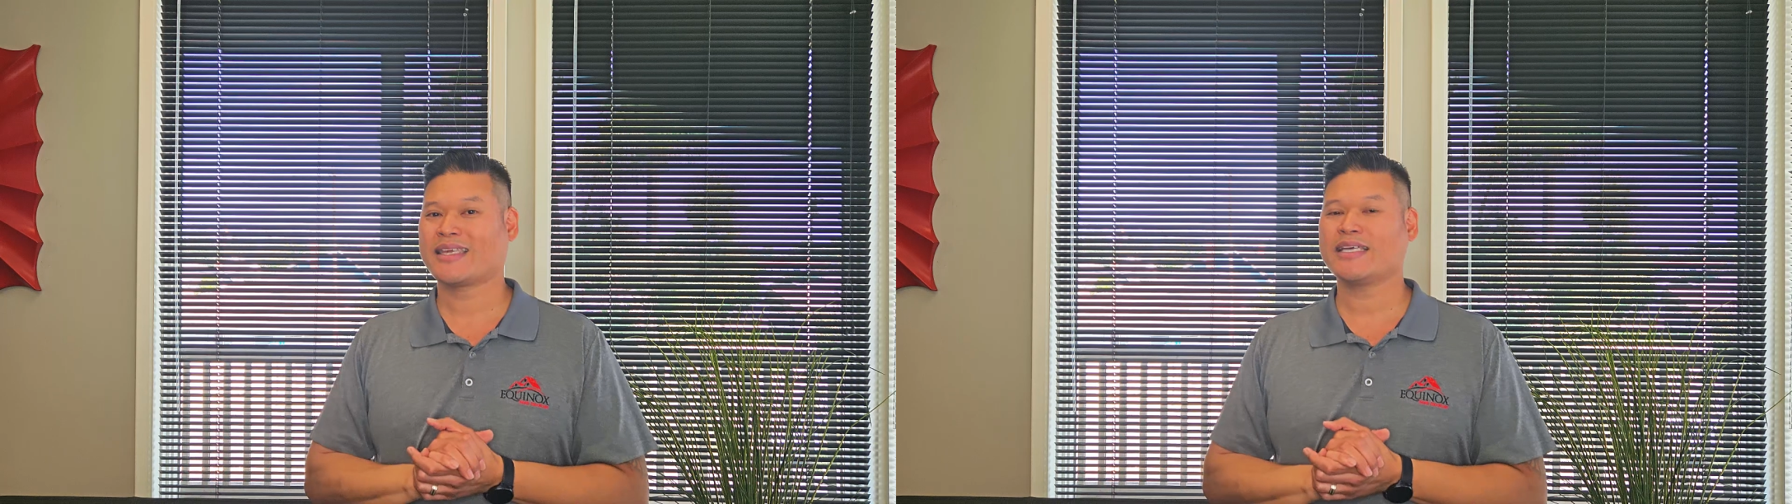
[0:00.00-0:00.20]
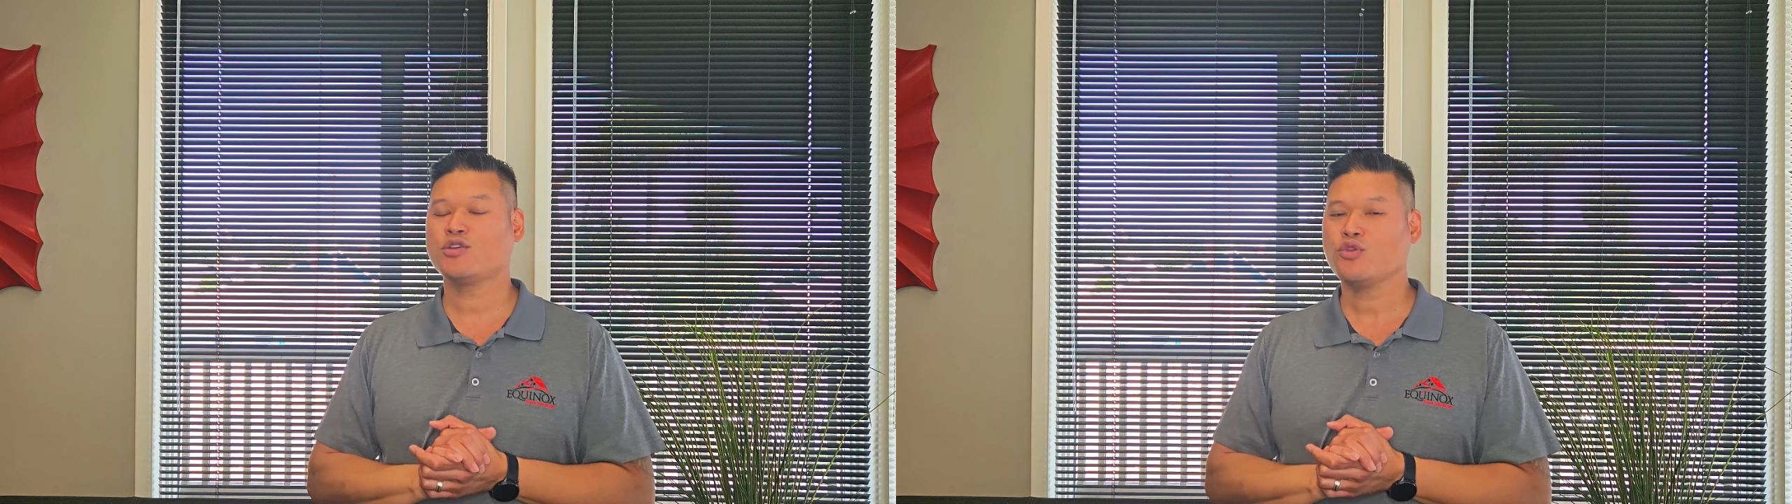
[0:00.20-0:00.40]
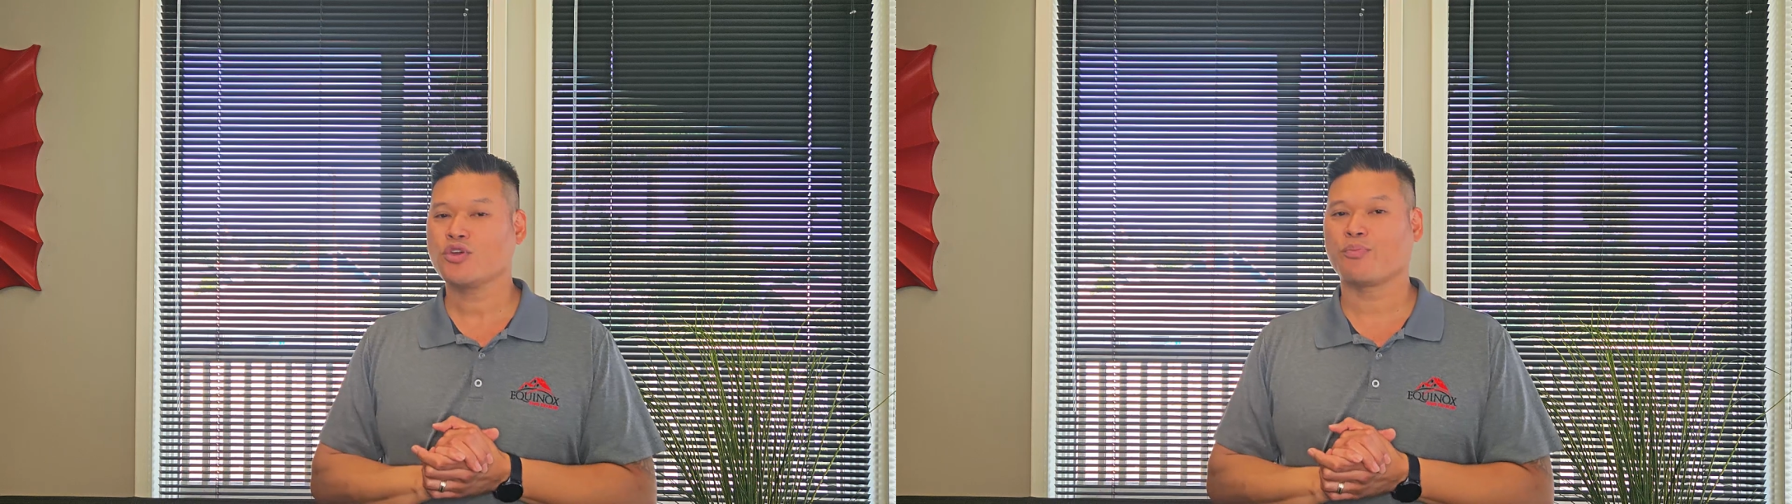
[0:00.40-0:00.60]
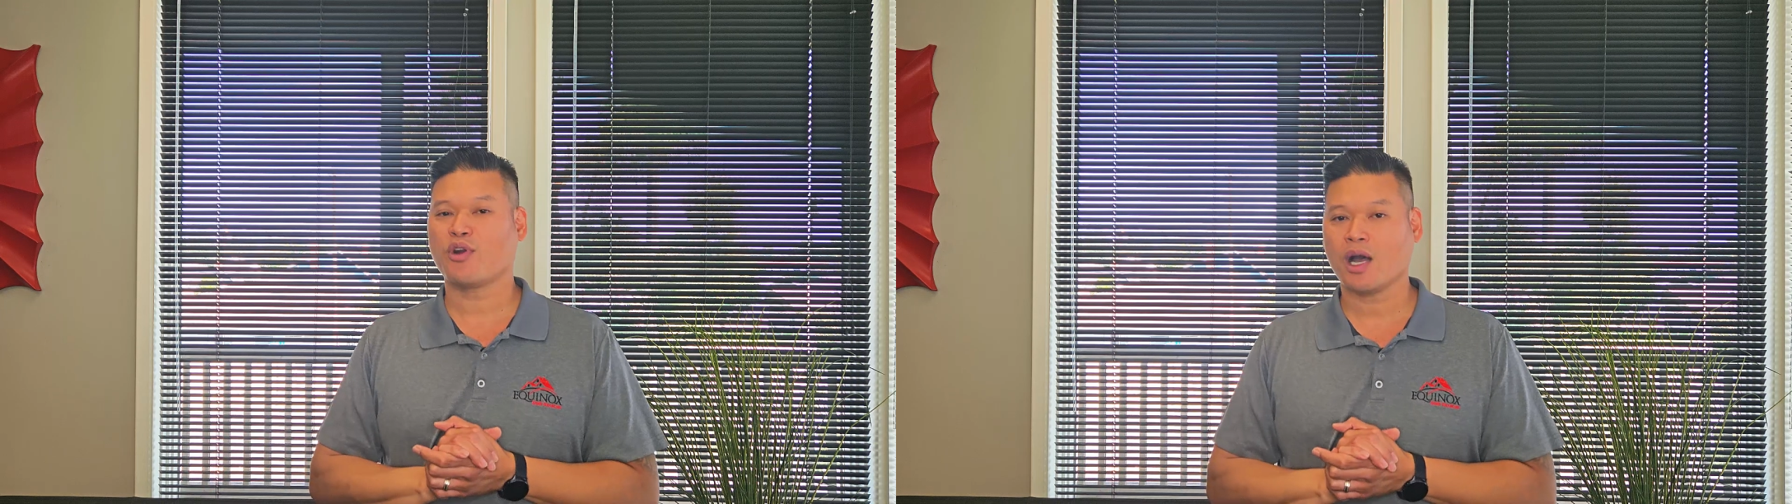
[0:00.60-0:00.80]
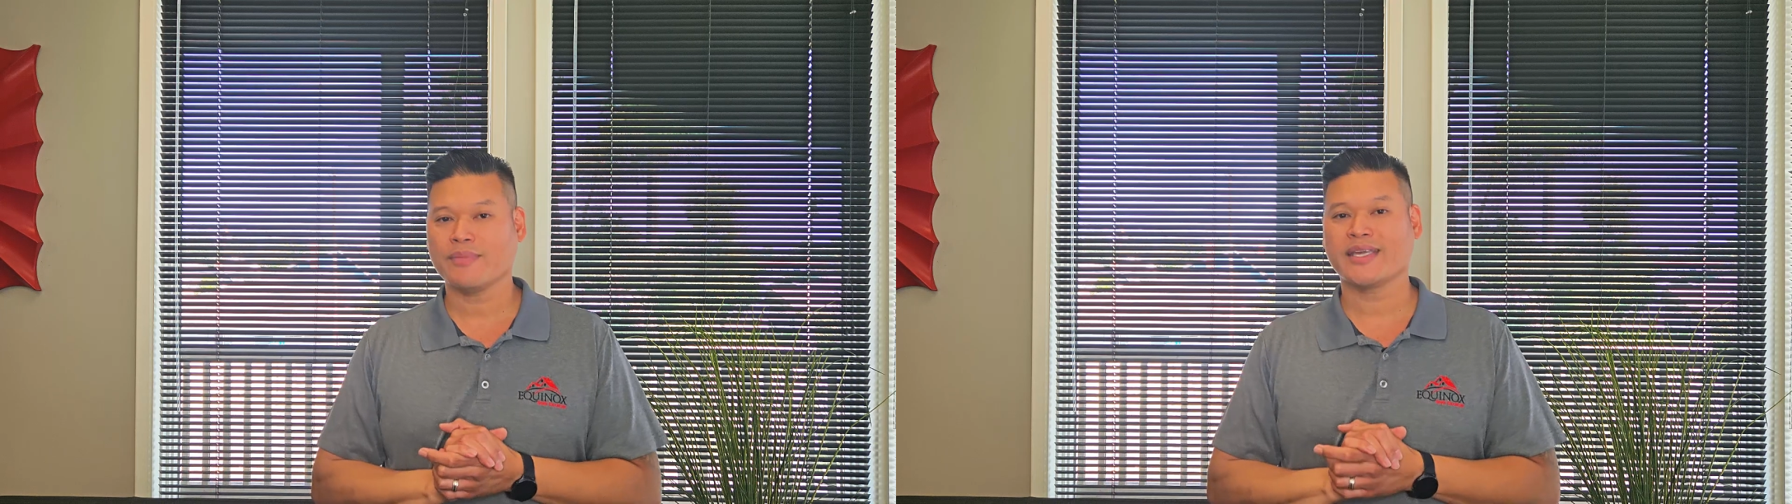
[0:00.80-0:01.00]
guess who they're
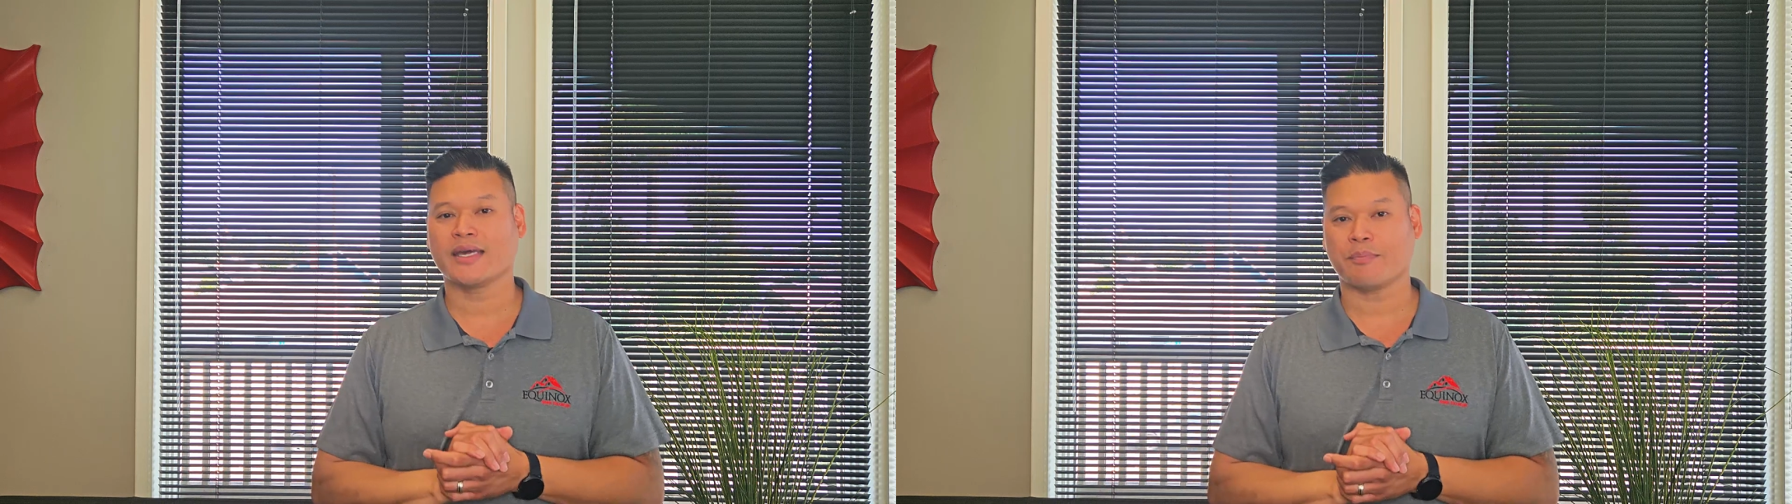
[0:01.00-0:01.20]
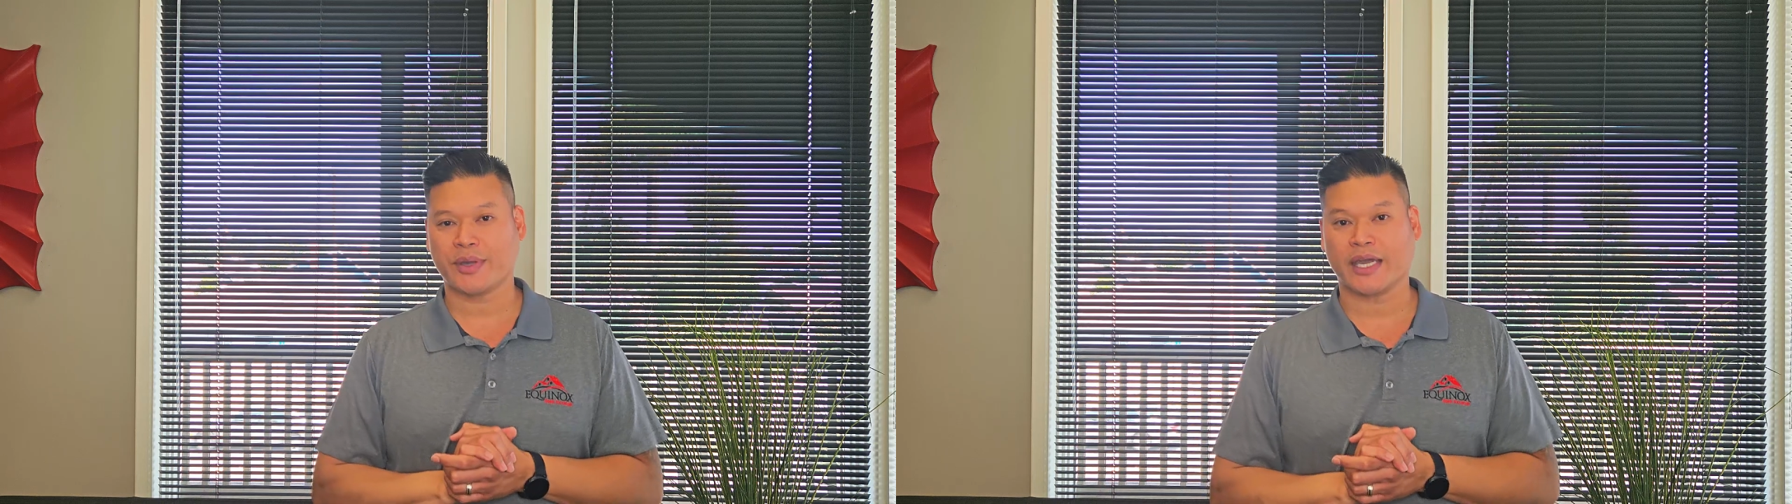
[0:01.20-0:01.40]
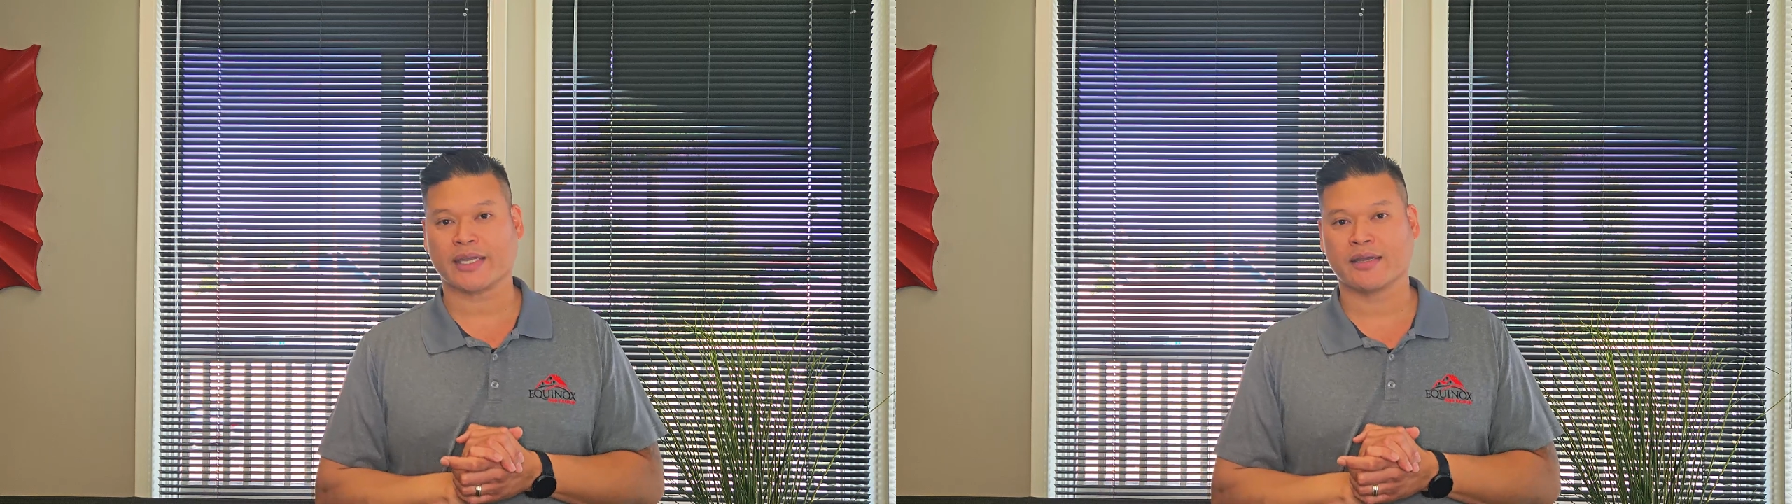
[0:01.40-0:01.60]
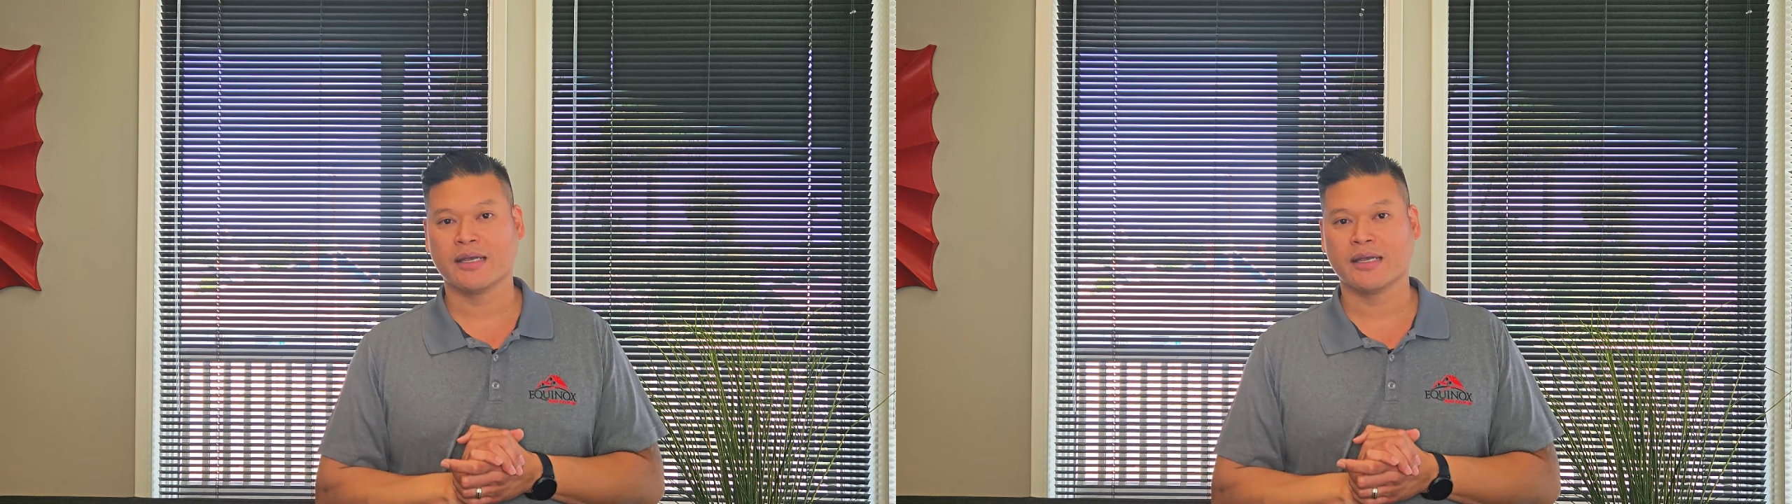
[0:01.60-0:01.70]
probably gonna pick?